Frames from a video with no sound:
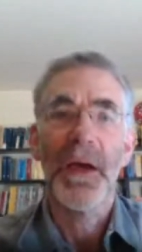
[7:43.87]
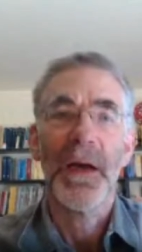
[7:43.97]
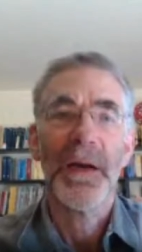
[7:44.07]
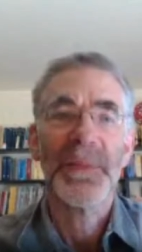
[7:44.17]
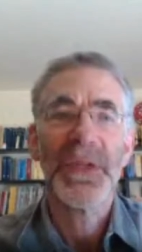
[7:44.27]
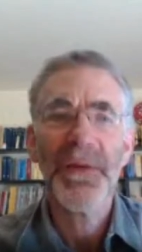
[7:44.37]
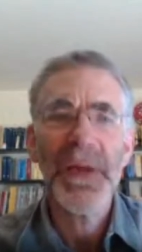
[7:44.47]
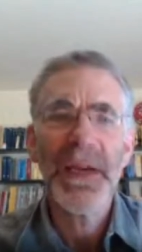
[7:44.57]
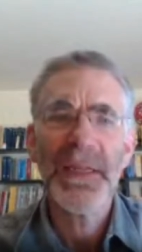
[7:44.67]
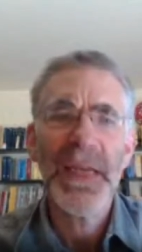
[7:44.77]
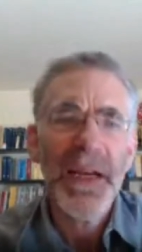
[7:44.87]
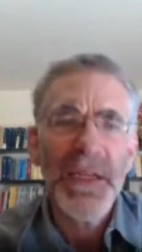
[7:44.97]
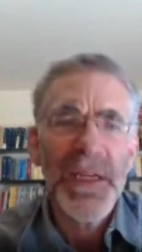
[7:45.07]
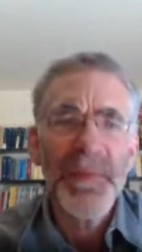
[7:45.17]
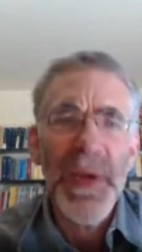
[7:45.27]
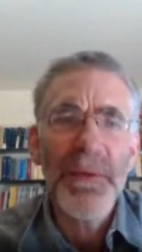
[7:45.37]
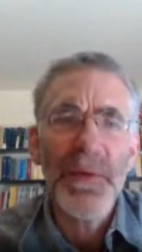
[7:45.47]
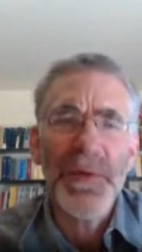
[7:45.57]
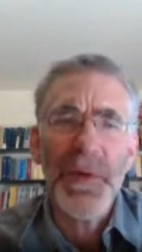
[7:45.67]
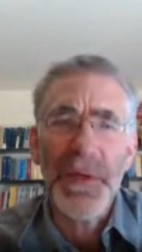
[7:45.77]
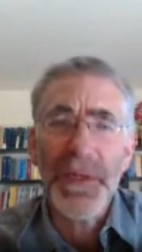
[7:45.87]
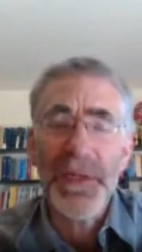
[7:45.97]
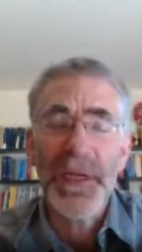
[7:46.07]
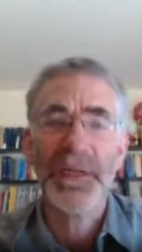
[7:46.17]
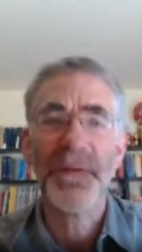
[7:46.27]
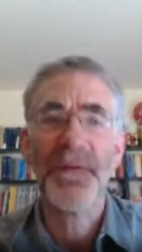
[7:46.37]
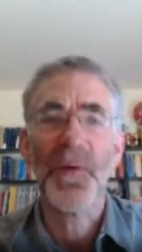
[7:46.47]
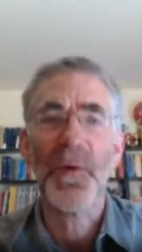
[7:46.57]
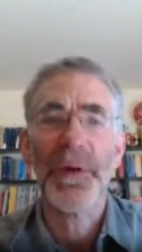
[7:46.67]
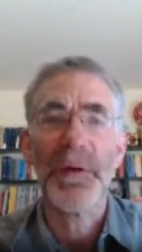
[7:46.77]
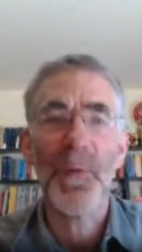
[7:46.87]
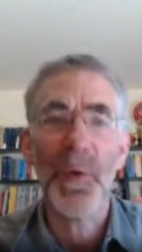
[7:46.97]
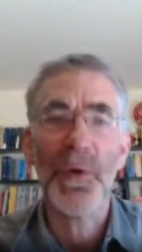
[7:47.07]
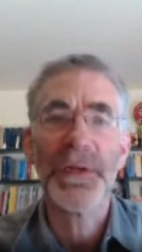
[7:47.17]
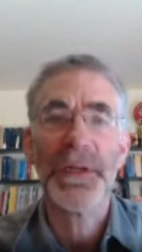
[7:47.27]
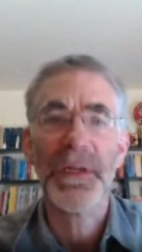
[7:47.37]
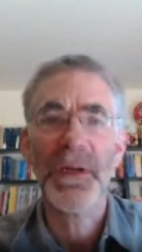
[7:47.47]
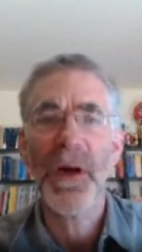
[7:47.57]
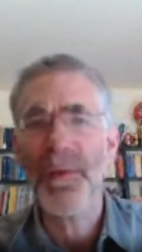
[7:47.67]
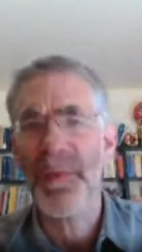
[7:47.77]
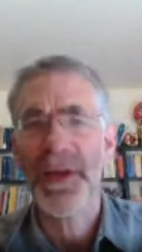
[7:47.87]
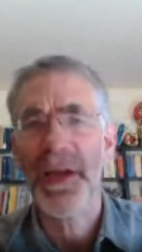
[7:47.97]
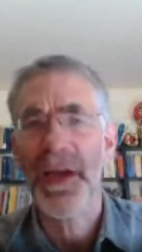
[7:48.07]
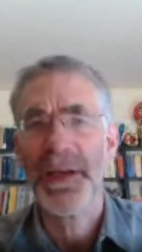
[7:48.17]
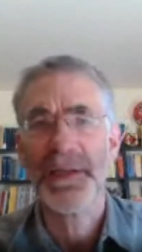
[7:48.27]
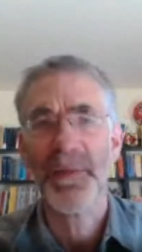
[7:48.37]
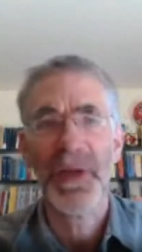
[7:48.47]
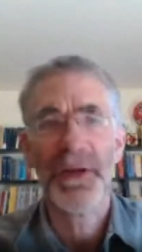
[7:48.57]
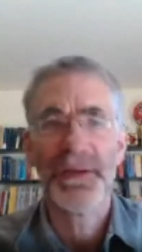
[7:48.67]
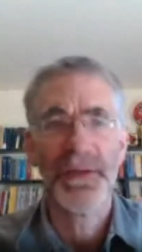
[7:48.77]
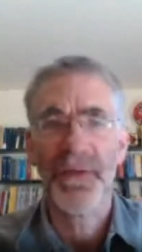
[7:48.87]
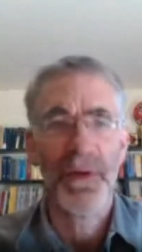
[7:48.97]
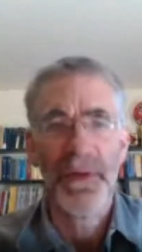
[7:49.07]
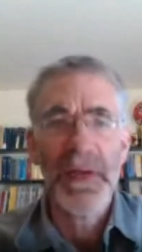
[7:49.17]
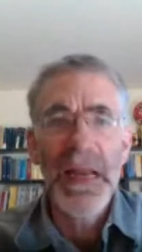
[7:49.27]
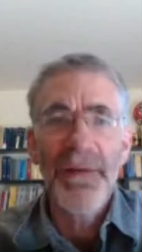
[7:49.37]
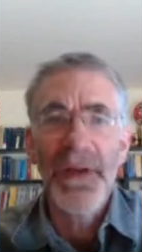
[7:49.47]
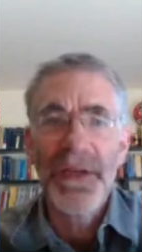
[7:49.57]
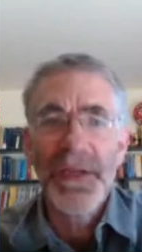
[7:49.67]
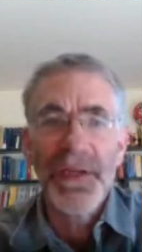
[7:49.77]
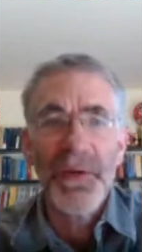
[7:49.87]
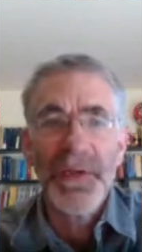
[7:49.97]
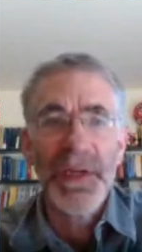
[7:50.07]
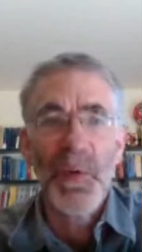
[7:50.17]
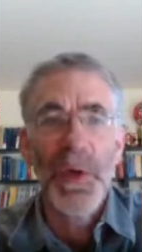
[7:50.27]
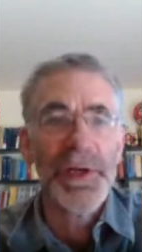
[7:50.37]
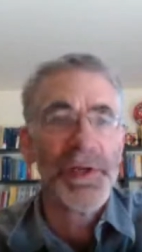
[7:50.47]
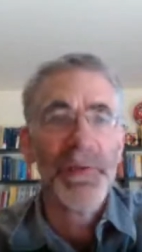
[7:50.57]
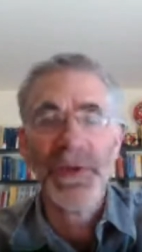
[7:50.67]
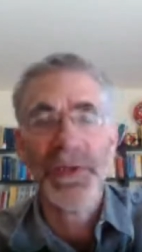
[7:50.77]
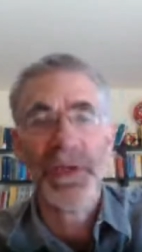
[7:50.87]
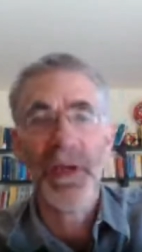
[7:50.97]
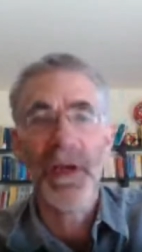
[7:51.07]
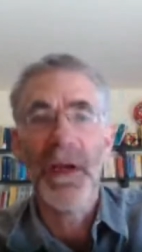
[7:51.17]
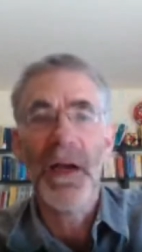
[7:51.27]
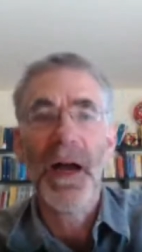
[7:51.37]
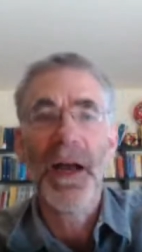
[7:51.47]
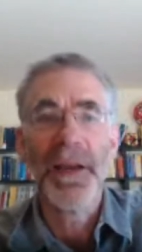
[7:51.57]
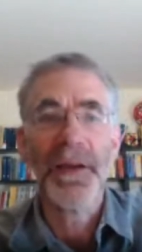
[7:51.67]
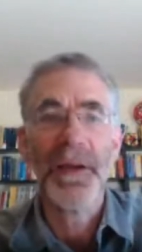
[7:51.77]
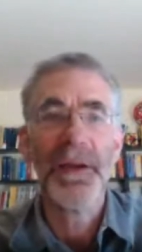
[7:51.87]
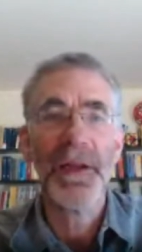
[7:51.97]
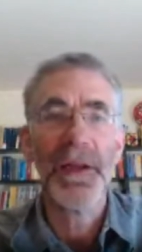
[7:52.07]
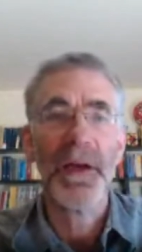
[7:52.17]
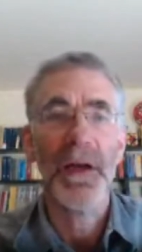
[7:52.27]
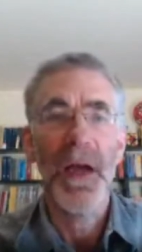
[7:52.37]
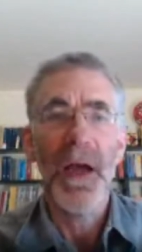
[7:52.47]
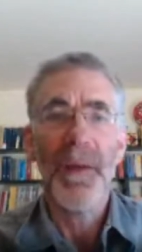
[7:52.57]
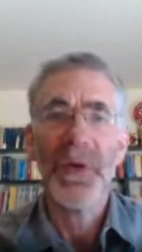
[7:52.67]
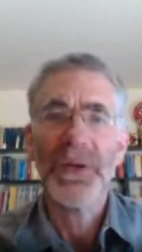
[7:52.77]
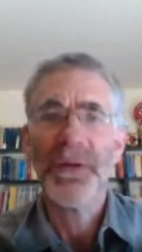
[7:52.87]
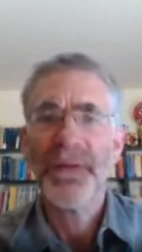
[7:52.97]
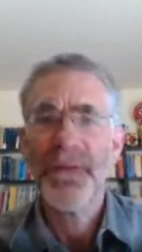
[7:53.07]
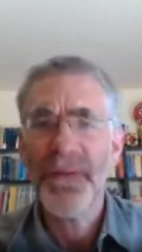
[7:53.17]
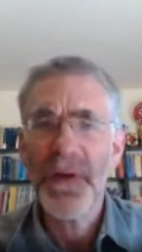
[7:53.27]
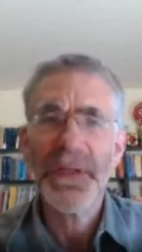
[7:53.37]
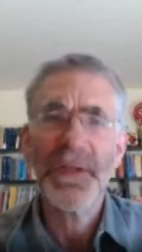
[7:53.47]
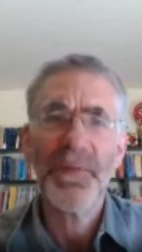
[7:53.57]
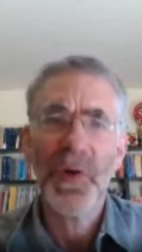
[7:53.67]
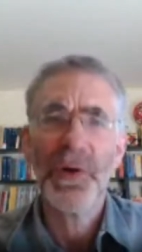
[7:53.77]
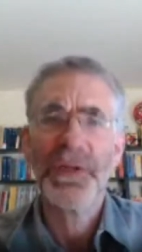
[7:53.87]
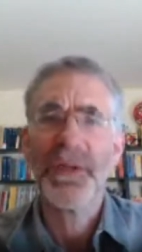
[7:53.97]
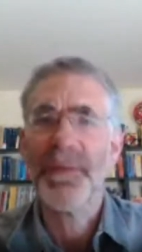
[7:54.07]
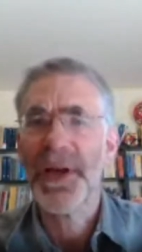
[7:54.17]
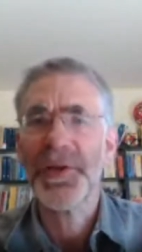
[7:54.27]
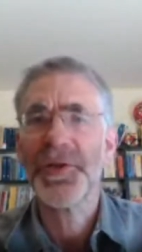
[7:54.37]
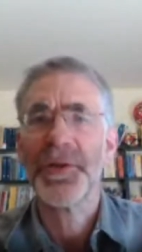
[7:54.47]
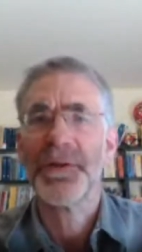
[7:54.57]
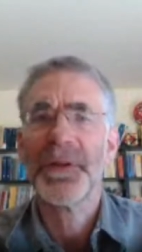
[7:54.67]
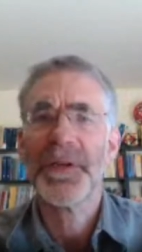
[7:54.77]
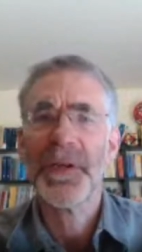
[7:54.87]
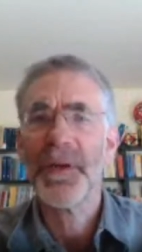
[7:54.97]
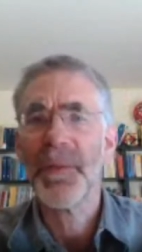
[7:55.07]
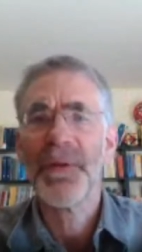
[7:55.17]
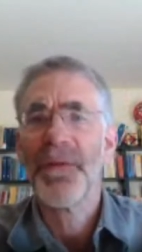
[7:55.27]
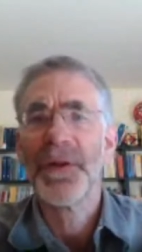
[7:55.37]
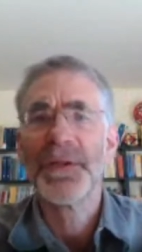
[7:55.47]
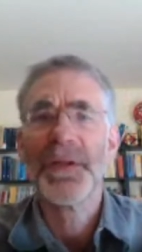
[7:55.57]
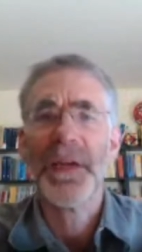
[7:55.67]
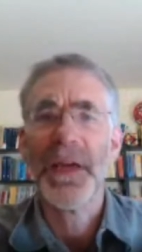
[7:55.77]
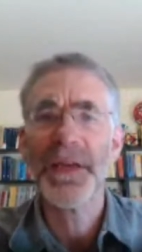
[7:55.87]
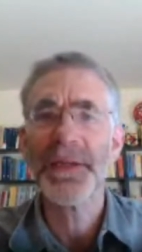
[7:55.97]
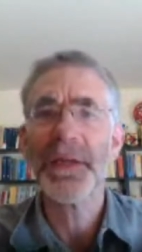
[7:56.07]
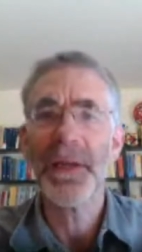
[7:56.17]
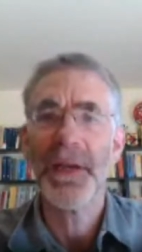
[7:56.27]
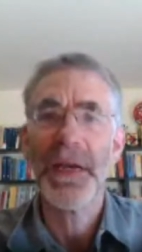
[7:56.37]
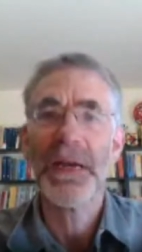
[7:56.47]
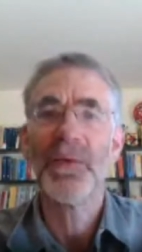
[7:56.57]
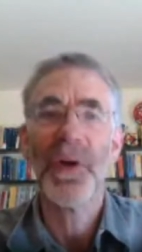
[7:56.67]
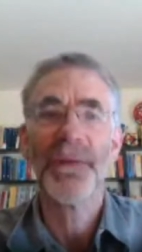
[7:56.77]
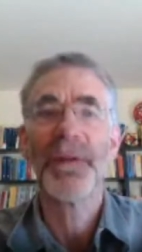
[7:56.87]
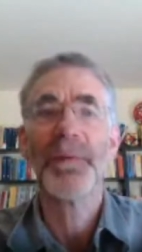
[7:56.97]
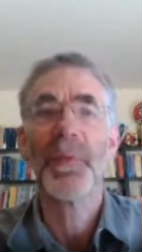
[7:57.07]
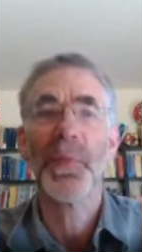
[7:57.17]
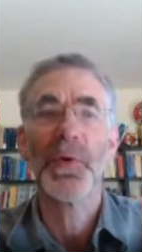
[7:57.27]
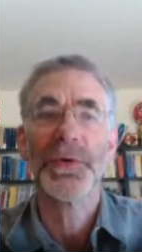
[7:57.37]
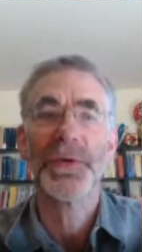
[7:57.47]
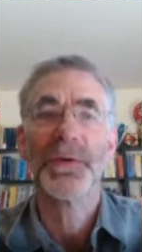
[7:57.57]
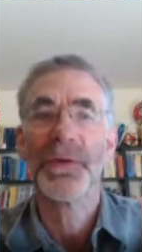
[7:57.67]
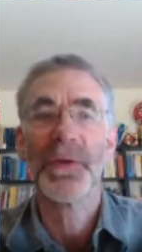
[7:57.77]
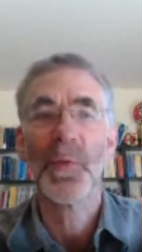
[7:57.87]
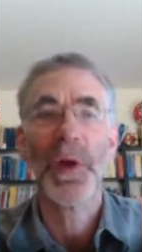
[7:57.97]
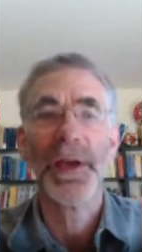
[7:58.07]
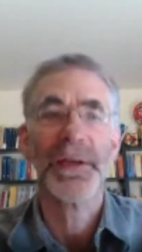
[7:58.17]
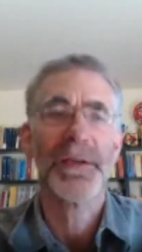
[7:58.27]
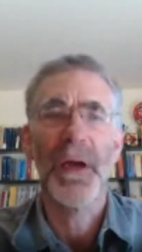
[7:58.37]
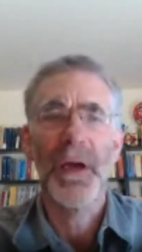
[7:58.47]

Um, so the exact speed with which things fall in water is complicated because you've got the Navier-Stokes equation, which is highly nonlinear. But to a first approximation, the terminal velocity is indeed roughly proportional to the weight.